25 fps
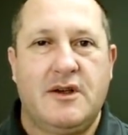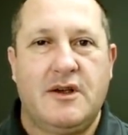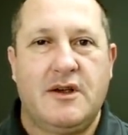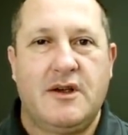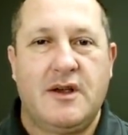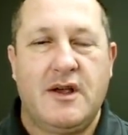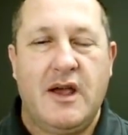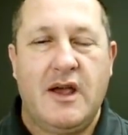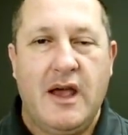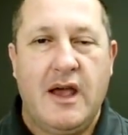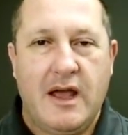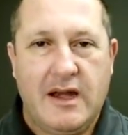
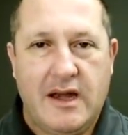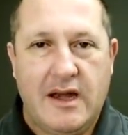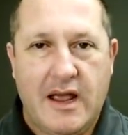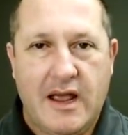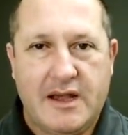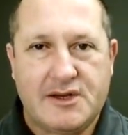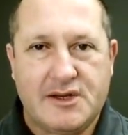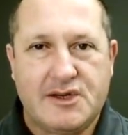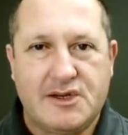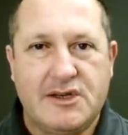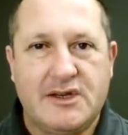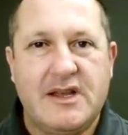and
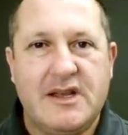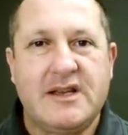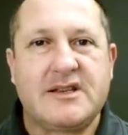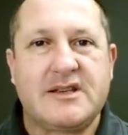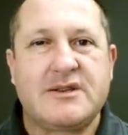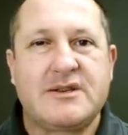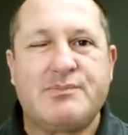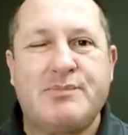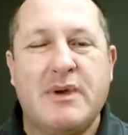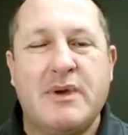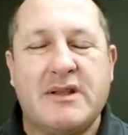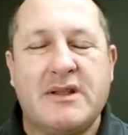actually
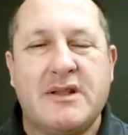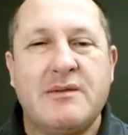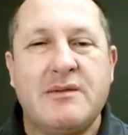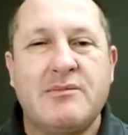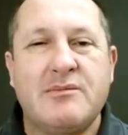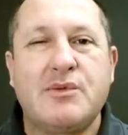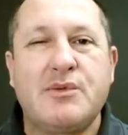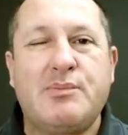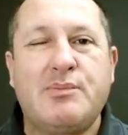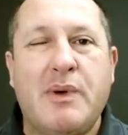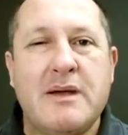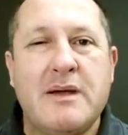expect them
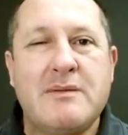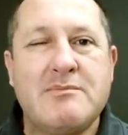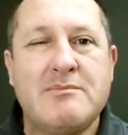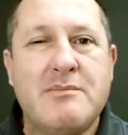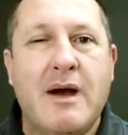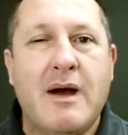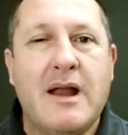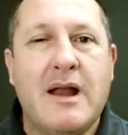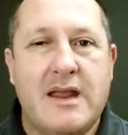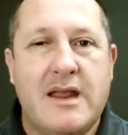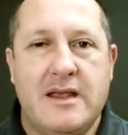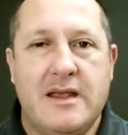to pay
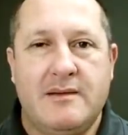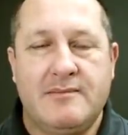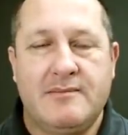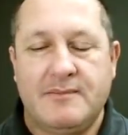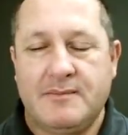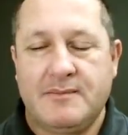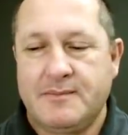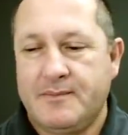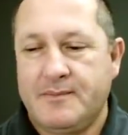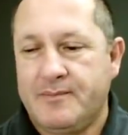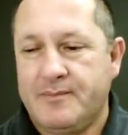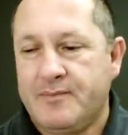money.
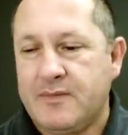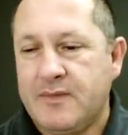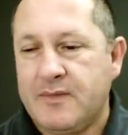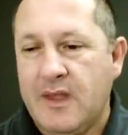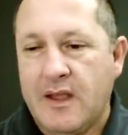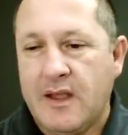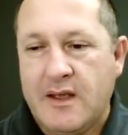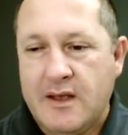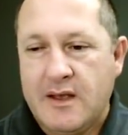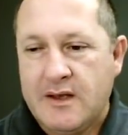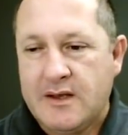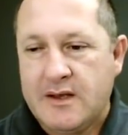
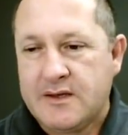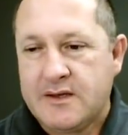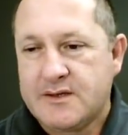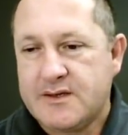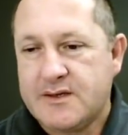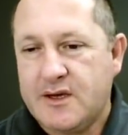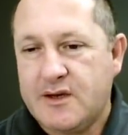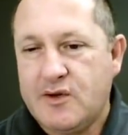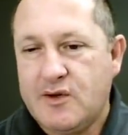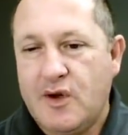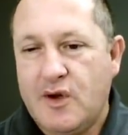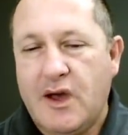
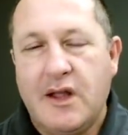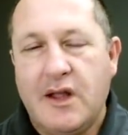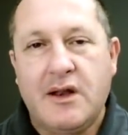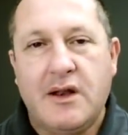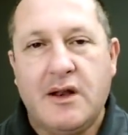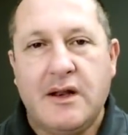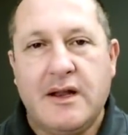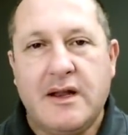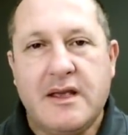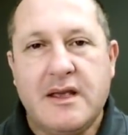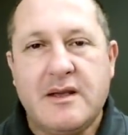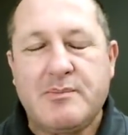So I'll
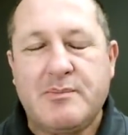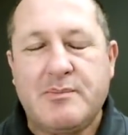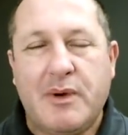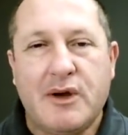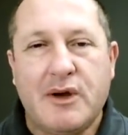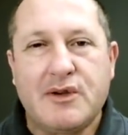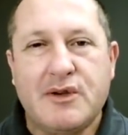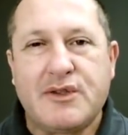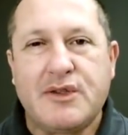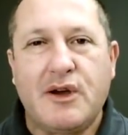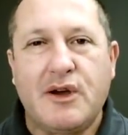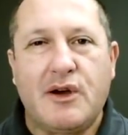link
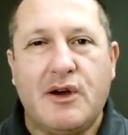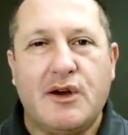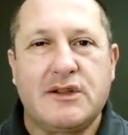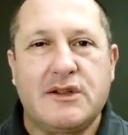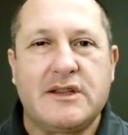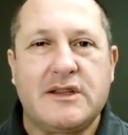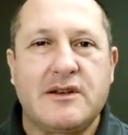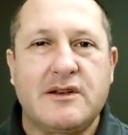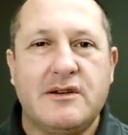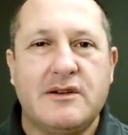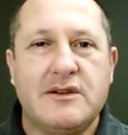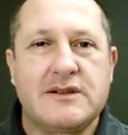both the
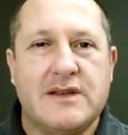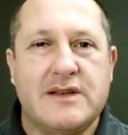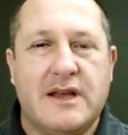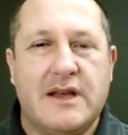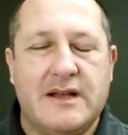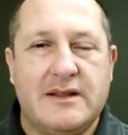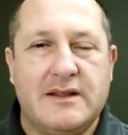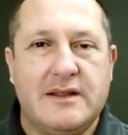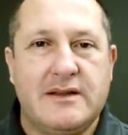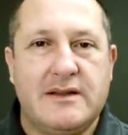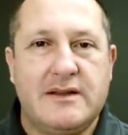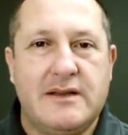articles
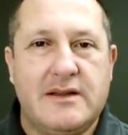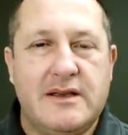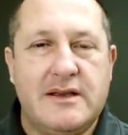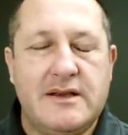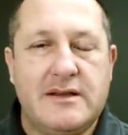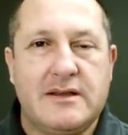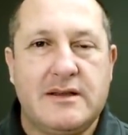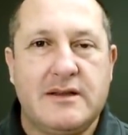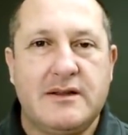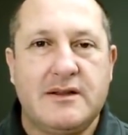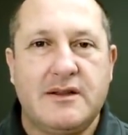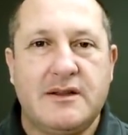
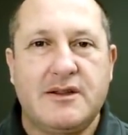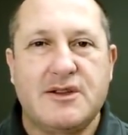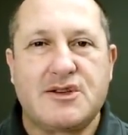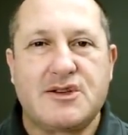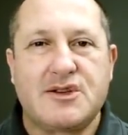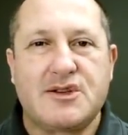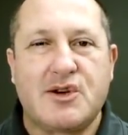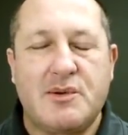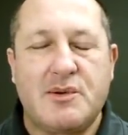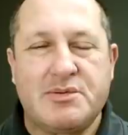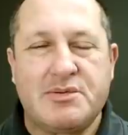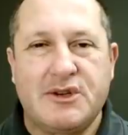underneath in the
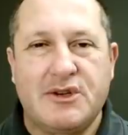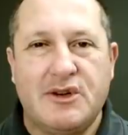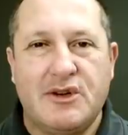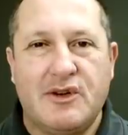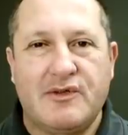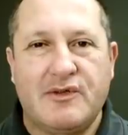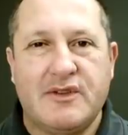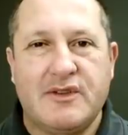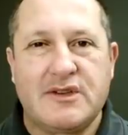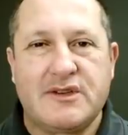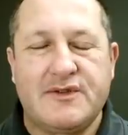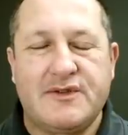description of
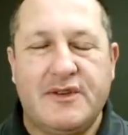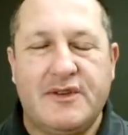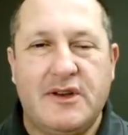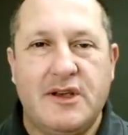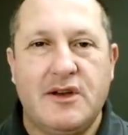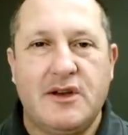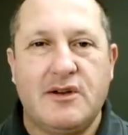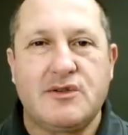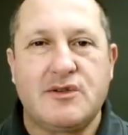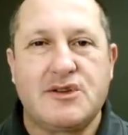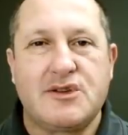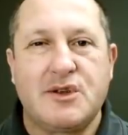this
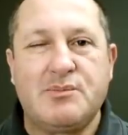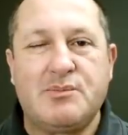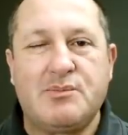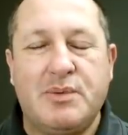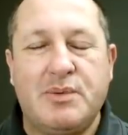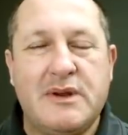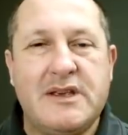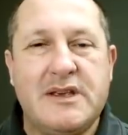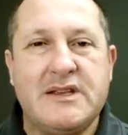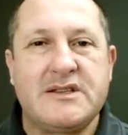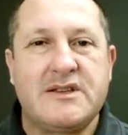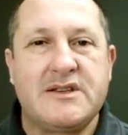video. So
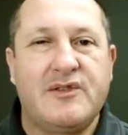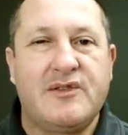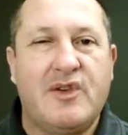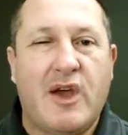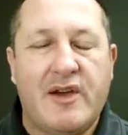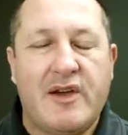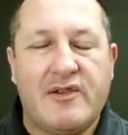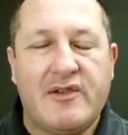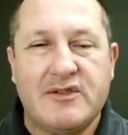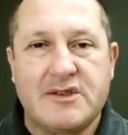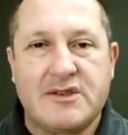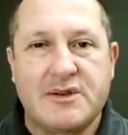please, if you
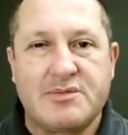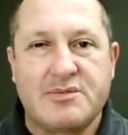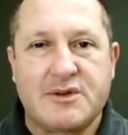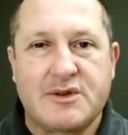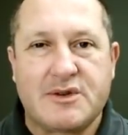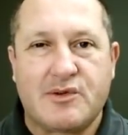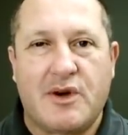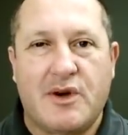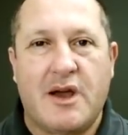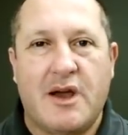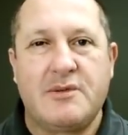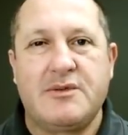haven't
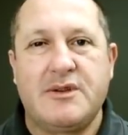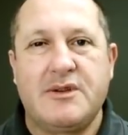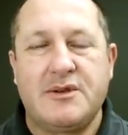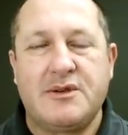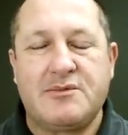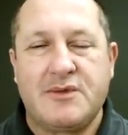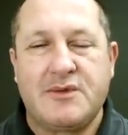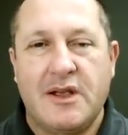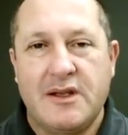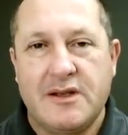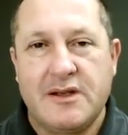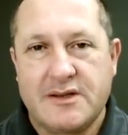subscribed yet,
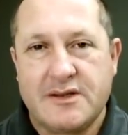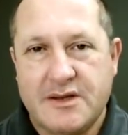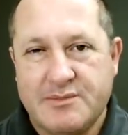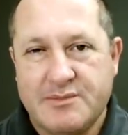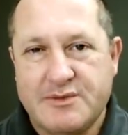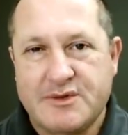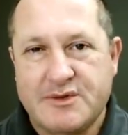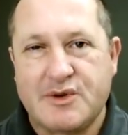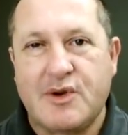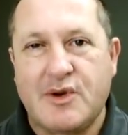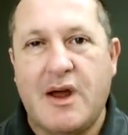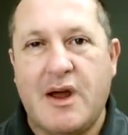
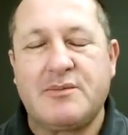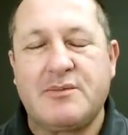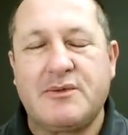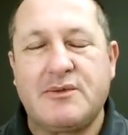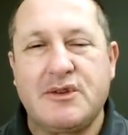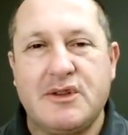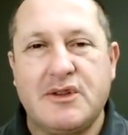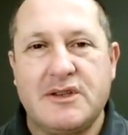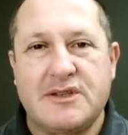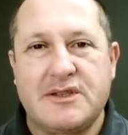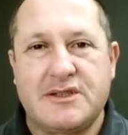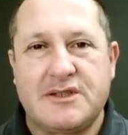subscribe to
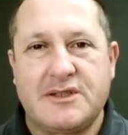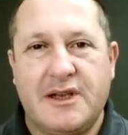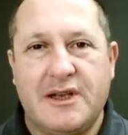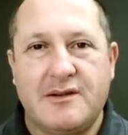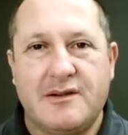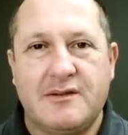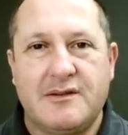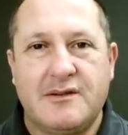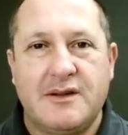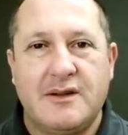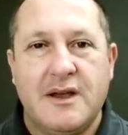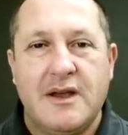this
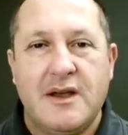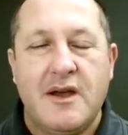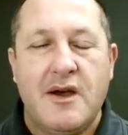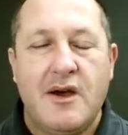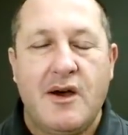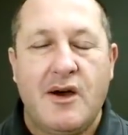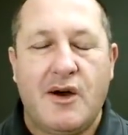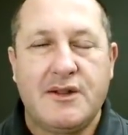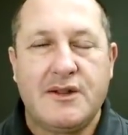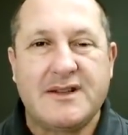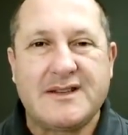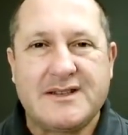channel.
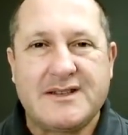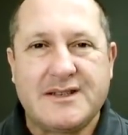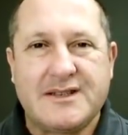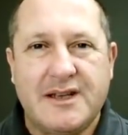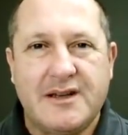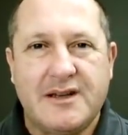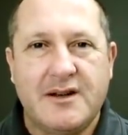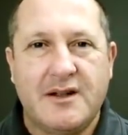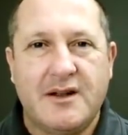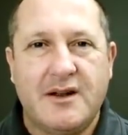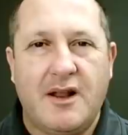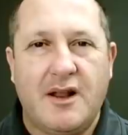On this
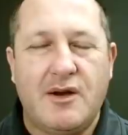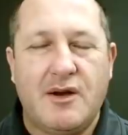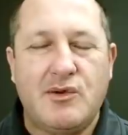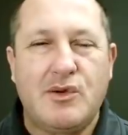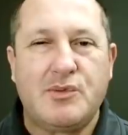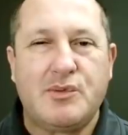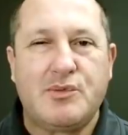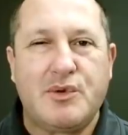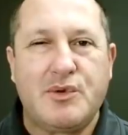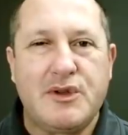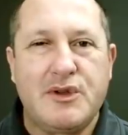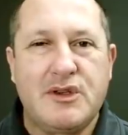channel, I will
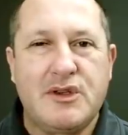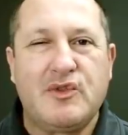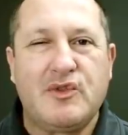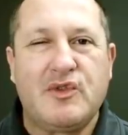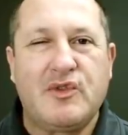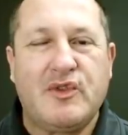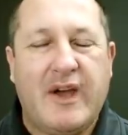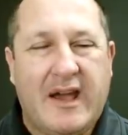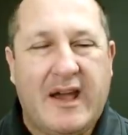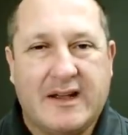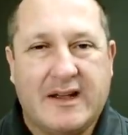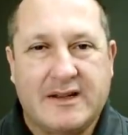bring you
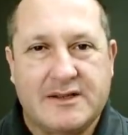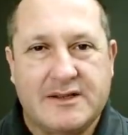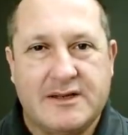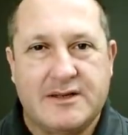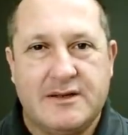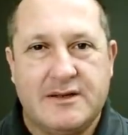facts